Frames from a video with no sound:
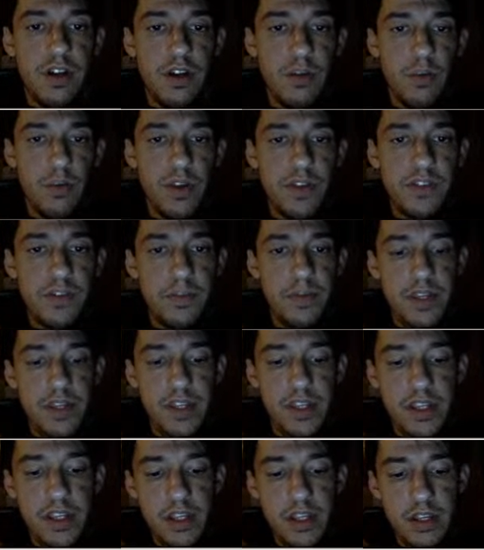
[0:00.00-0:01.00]
a
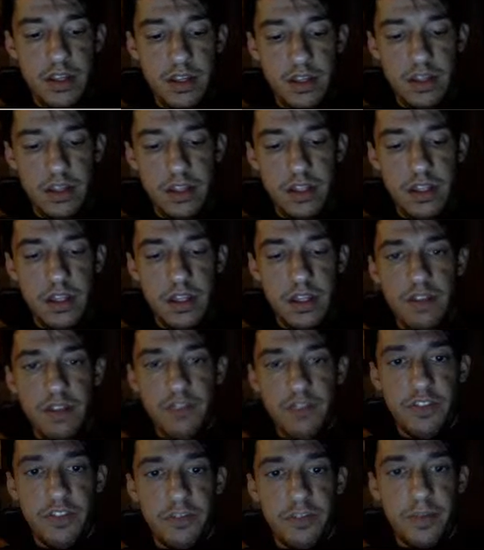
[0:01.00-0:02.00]
recipe
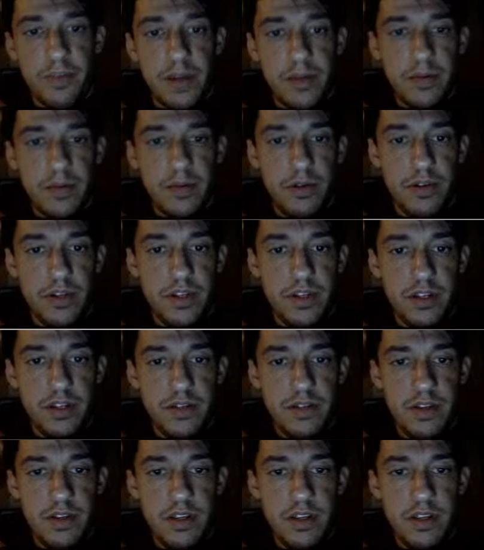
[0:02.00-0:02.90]
for the spike protein.